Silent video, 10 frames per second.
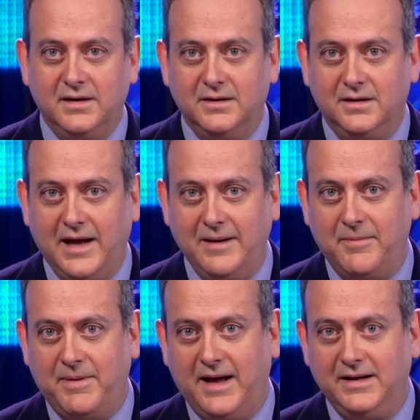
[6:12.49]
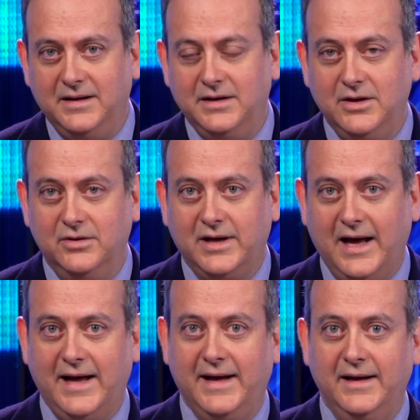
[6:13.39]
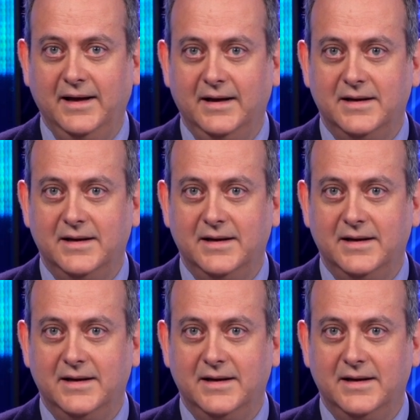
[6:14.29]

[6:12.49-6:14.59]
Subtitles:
The Labour Party in the UK